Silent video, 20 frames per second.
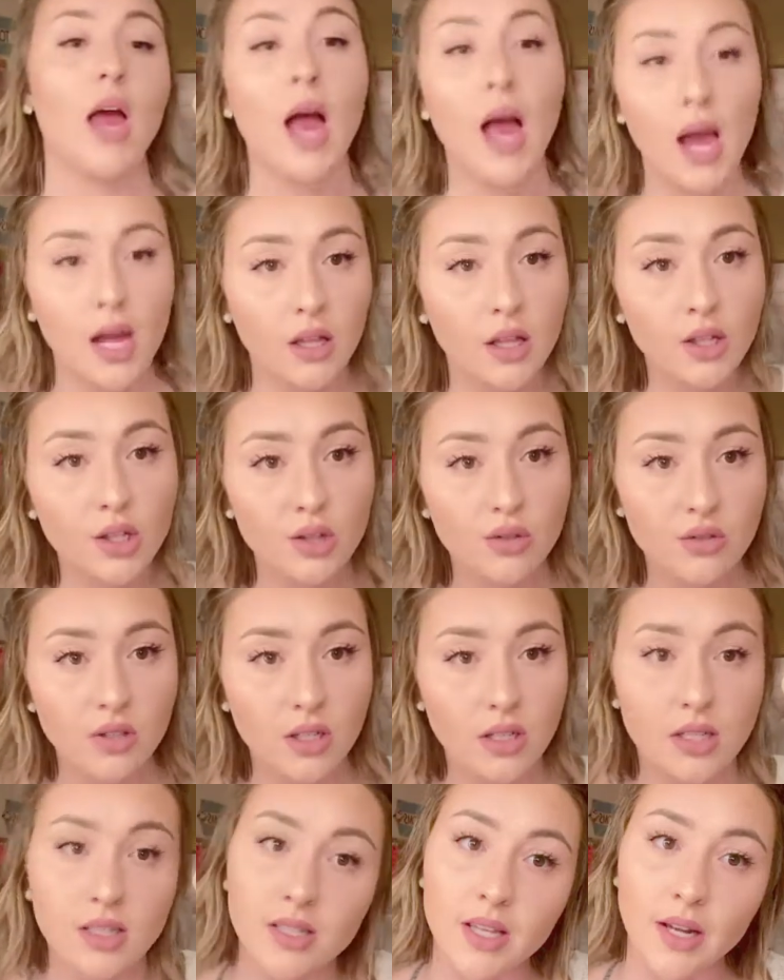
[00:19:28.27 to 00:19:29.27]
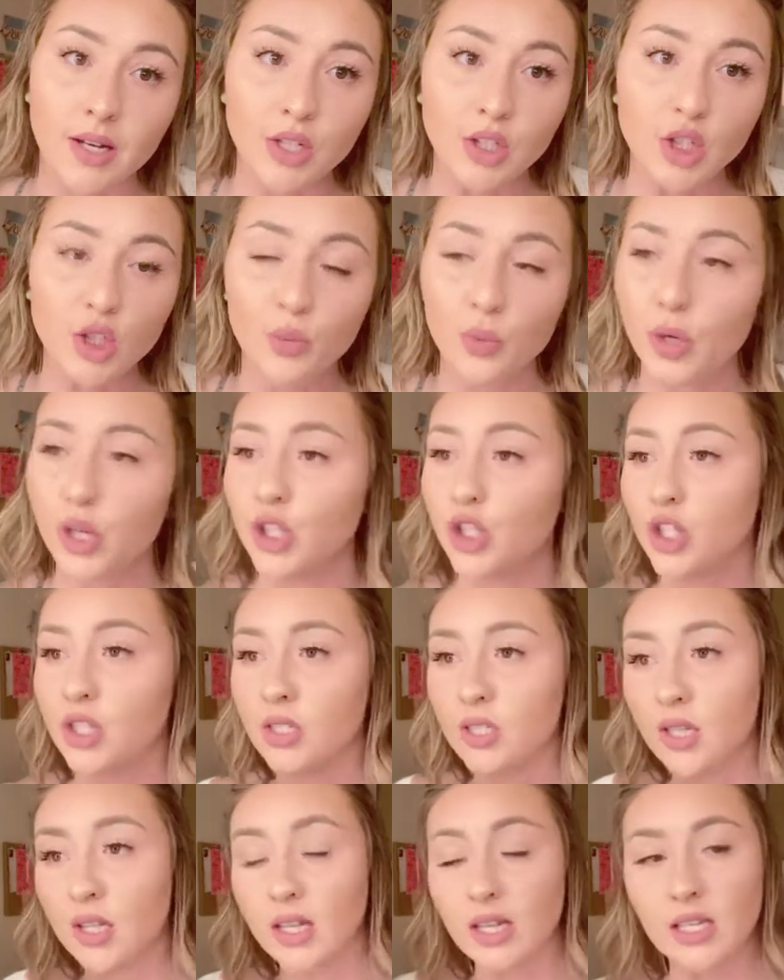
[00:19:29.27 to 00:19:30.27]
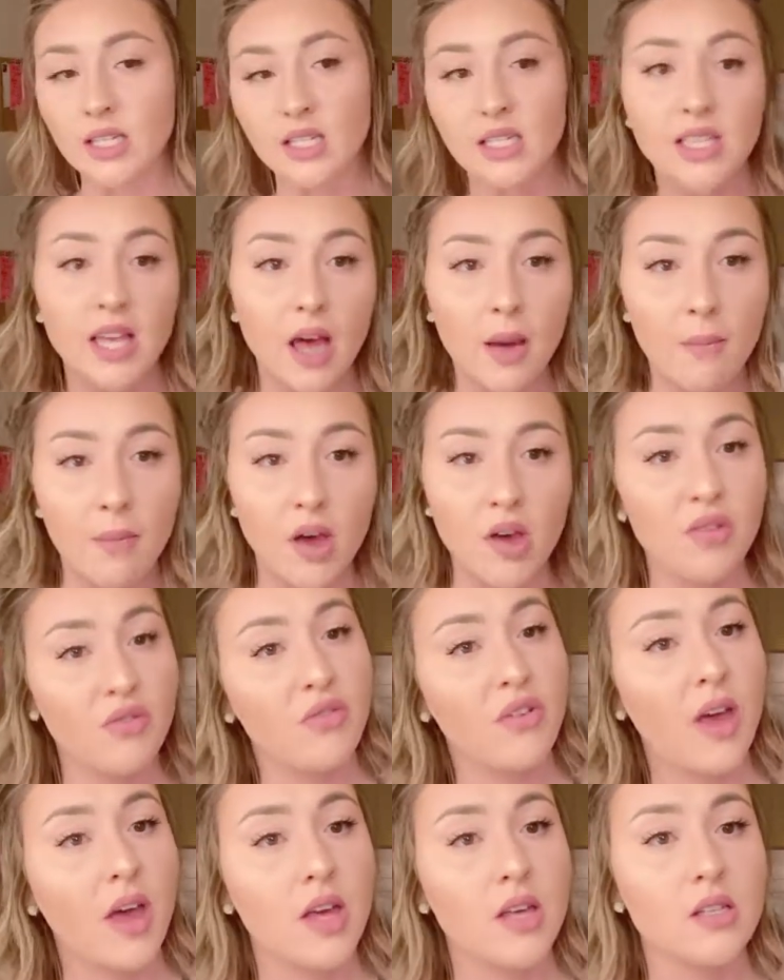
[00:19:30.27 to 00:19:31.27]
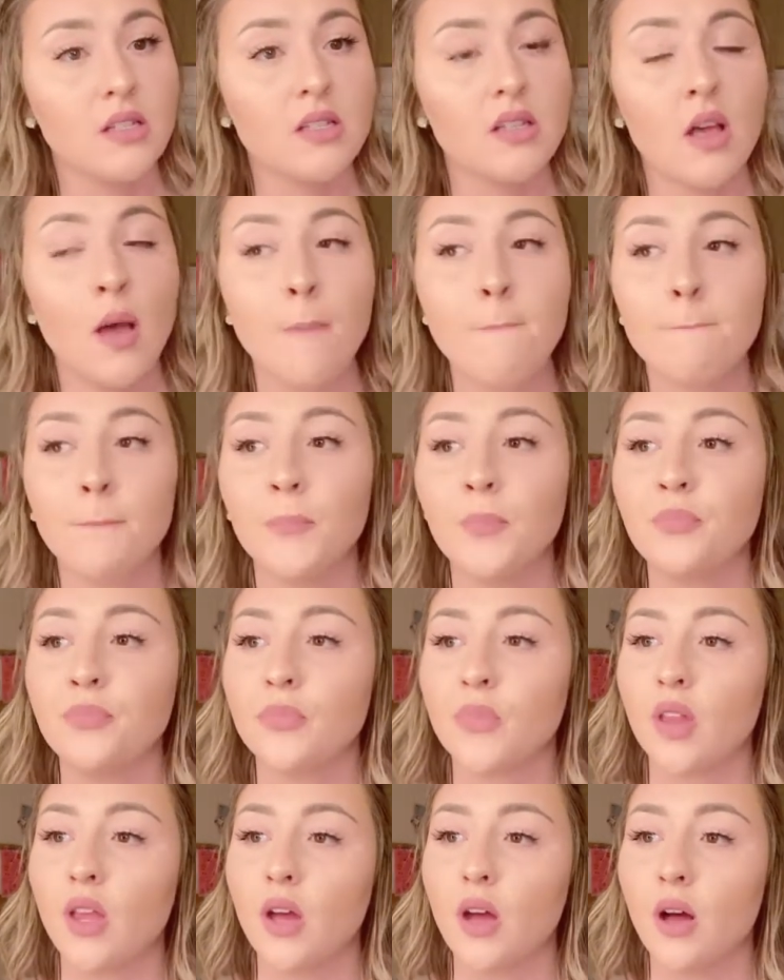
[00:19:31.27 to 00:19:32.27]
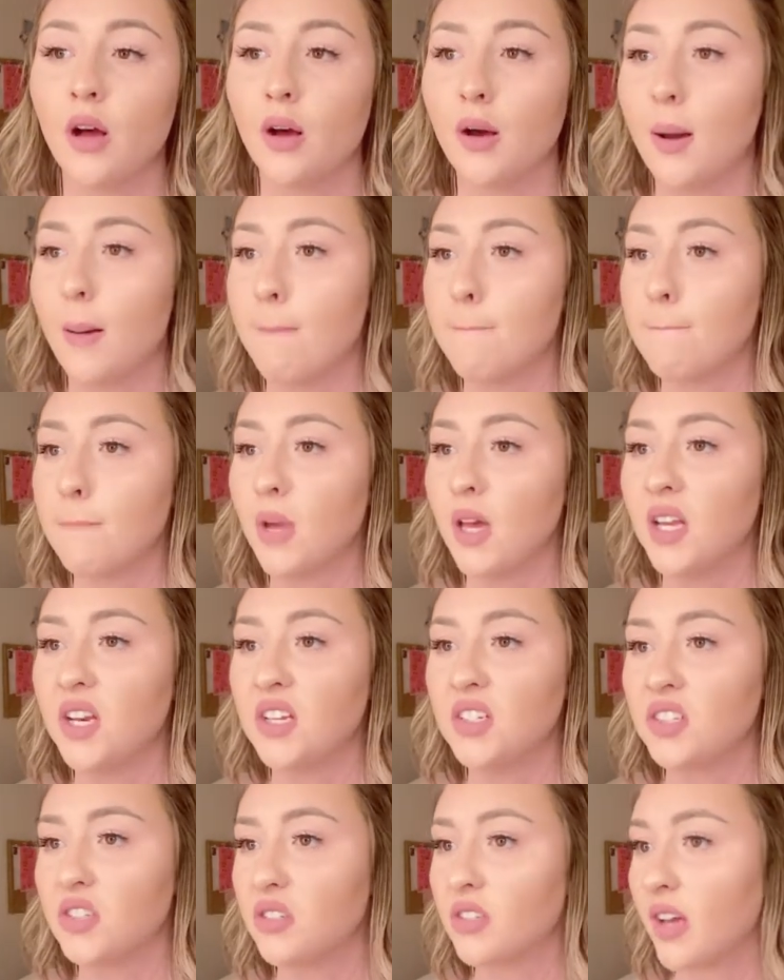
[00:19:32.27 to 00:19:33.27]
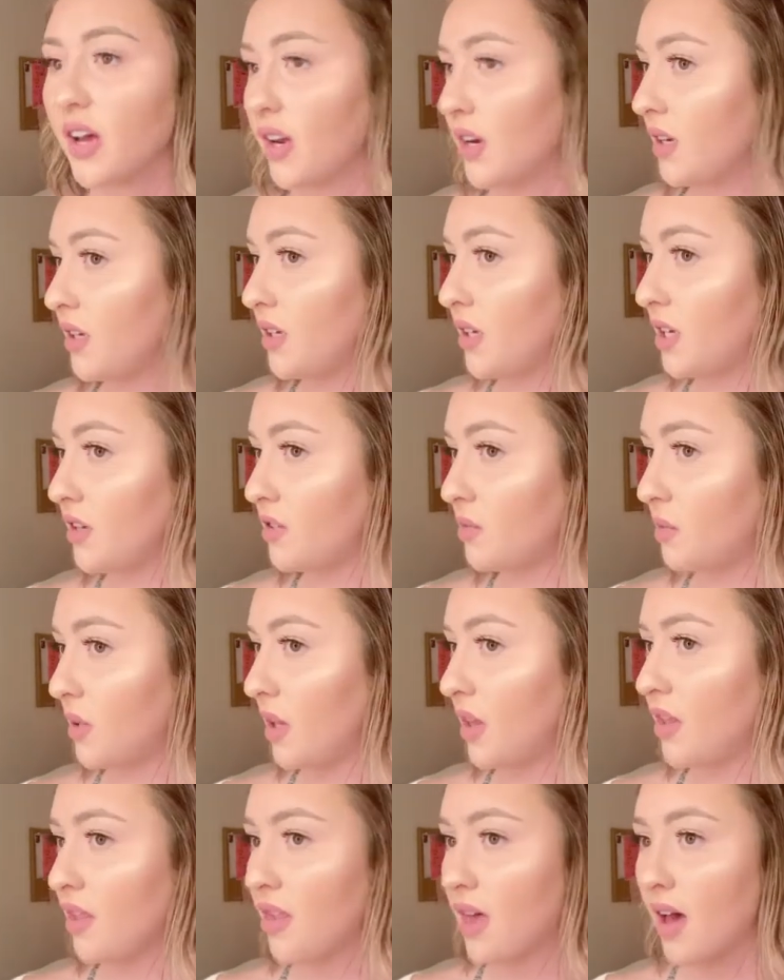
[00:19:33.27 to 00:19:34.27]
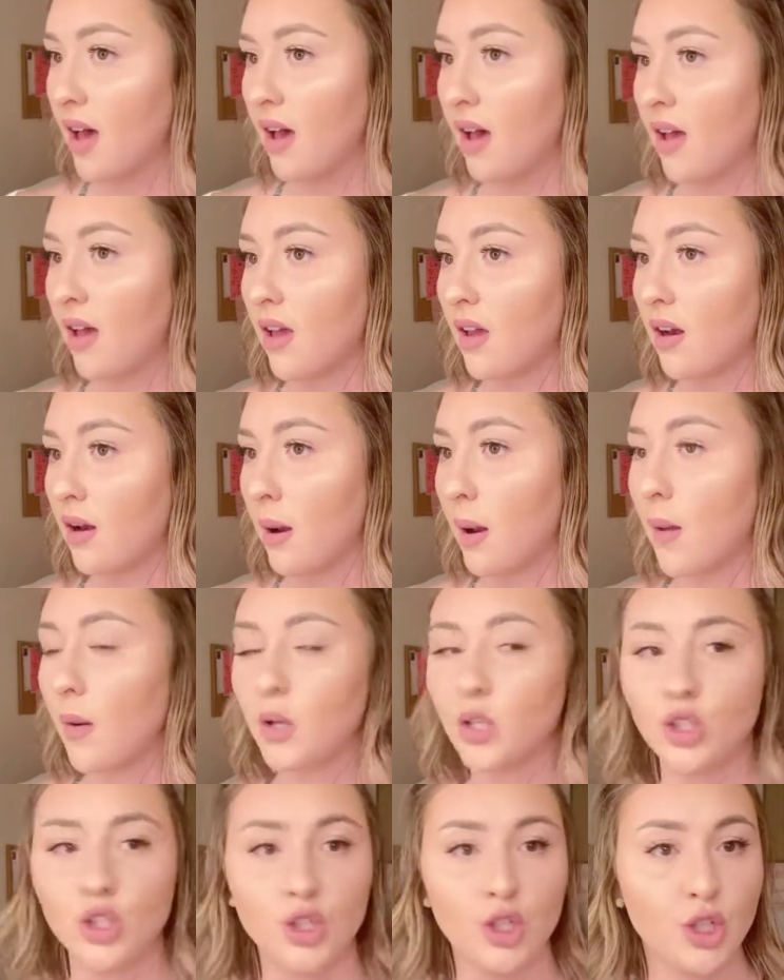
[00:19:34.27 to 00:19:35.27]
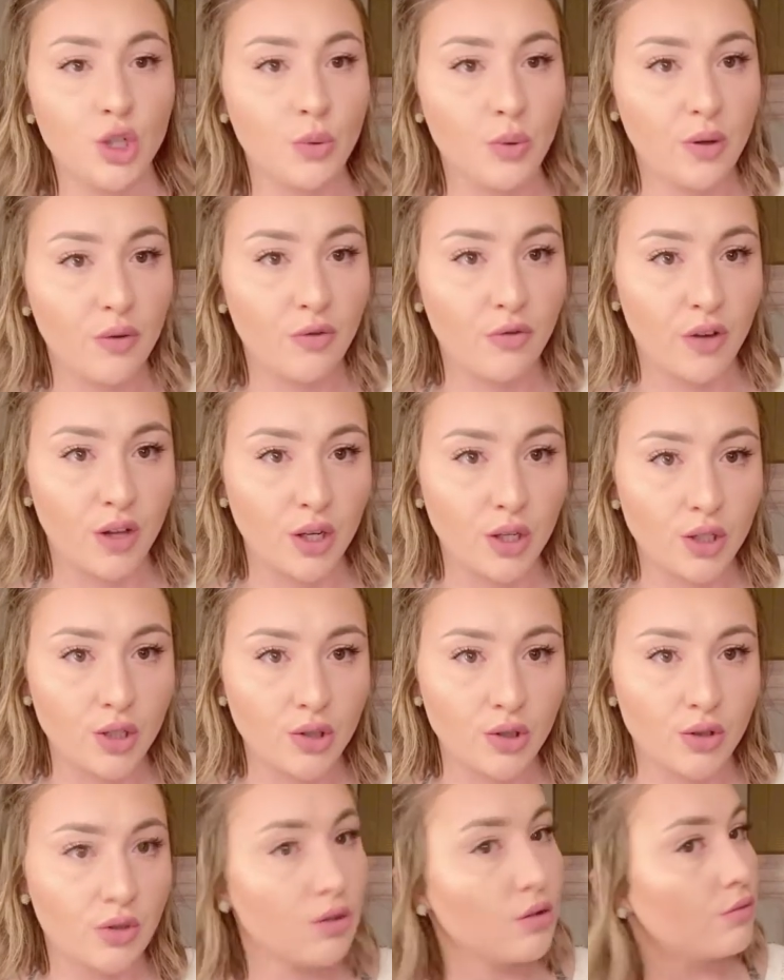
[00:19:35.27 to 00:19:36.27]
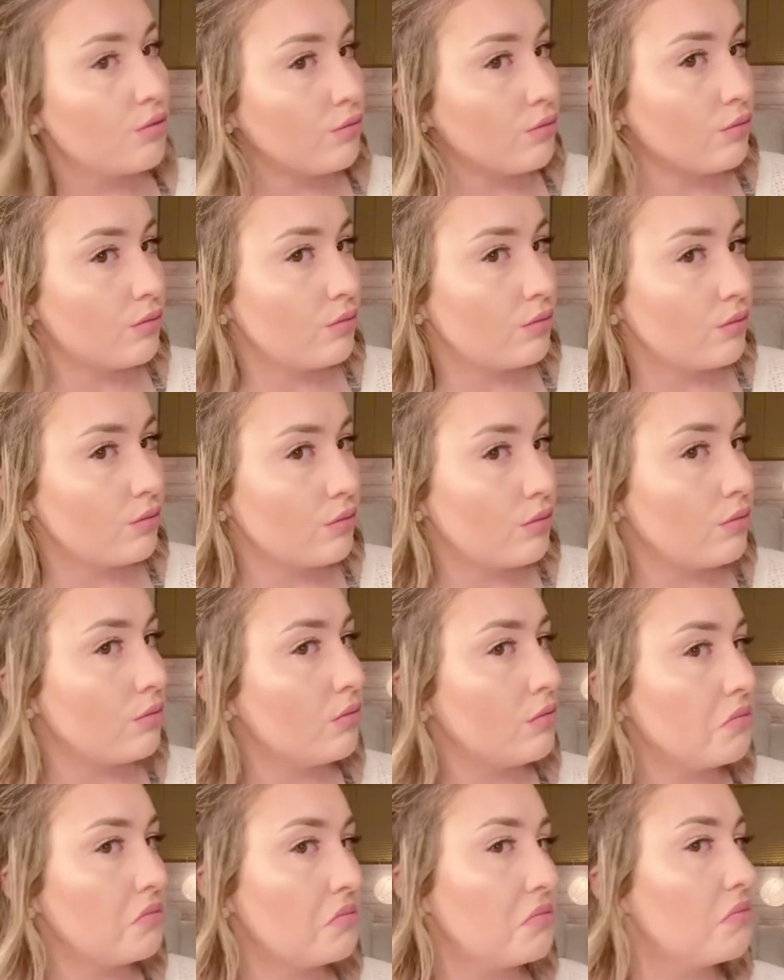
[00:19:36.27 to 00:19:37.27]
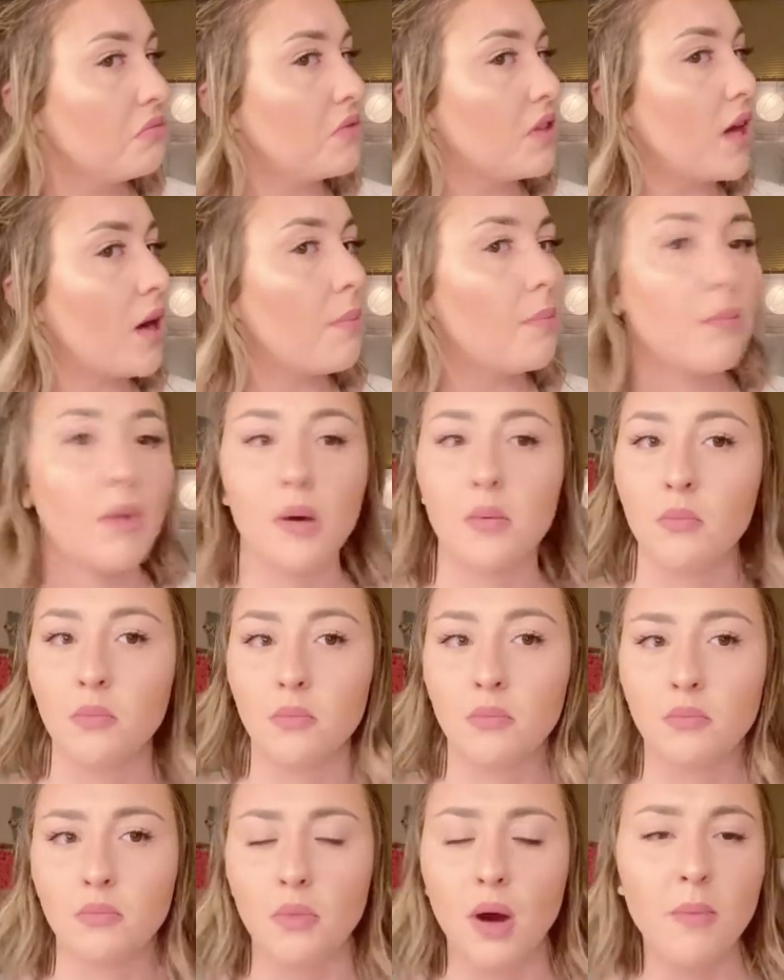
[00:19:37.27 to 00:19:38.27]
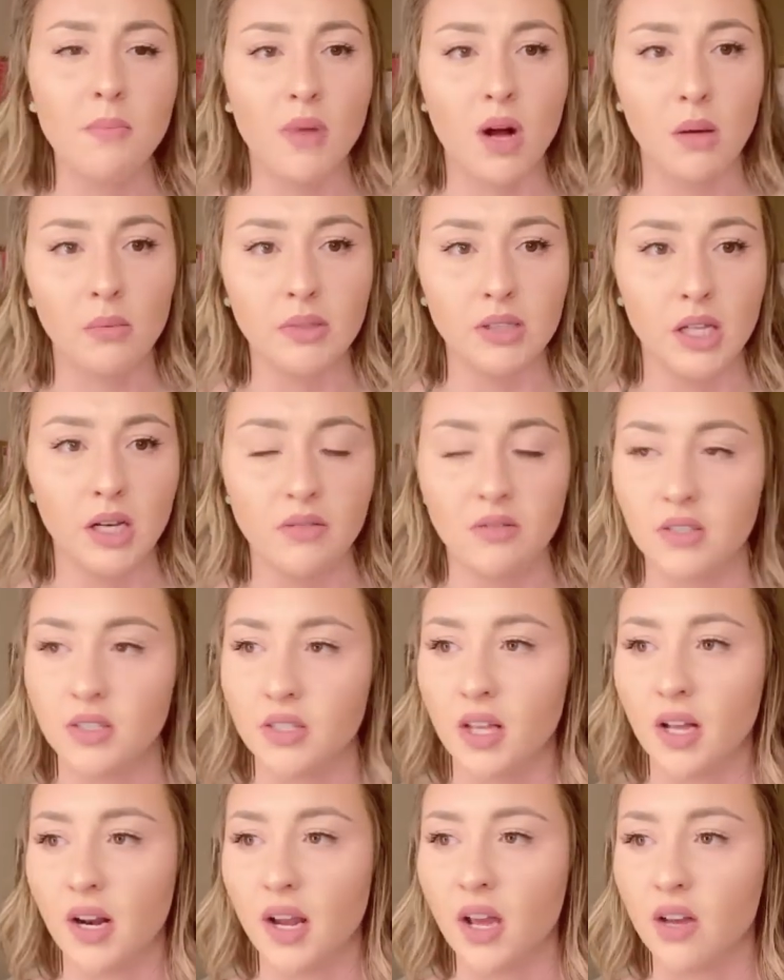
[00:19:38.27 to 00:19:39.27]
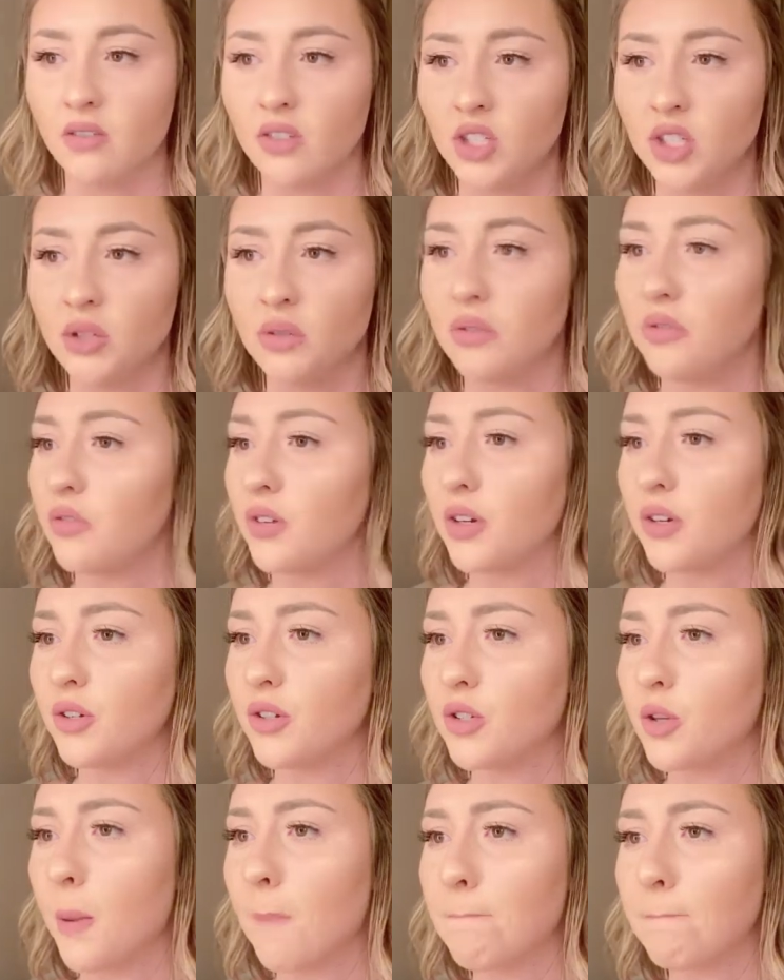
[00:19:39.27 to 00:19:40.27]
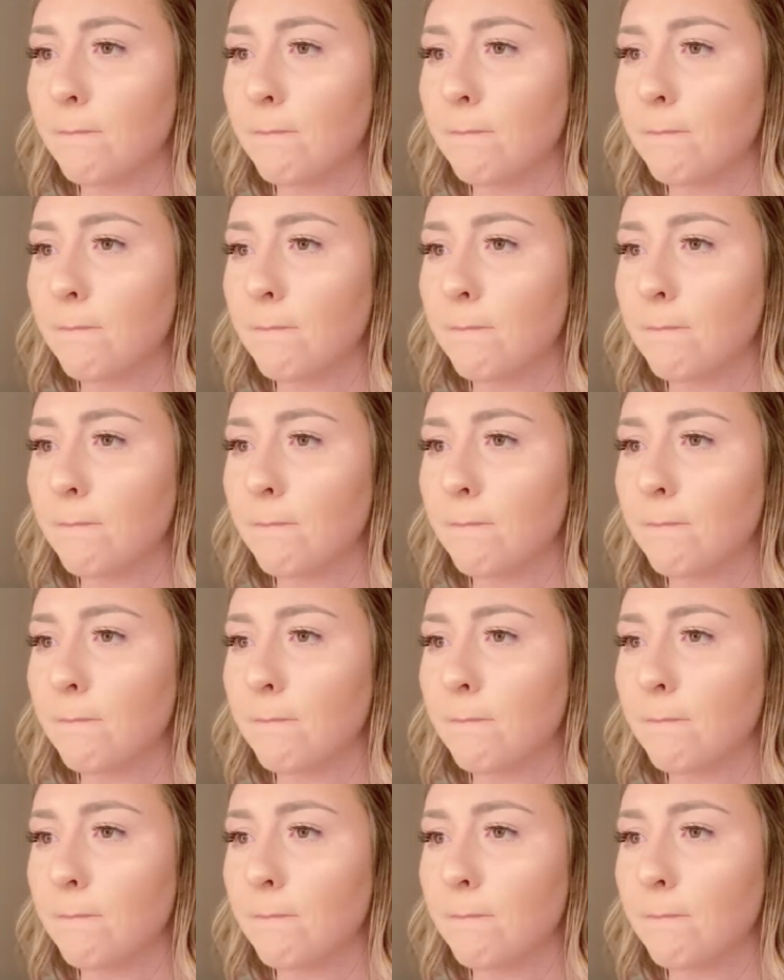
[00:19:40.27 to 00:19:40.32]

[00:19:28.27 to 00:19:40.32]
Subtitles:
I like using a setting spray just to like set my face, and it just kind of gives me that dewy finish that my mom loves, that I have a dewy finish,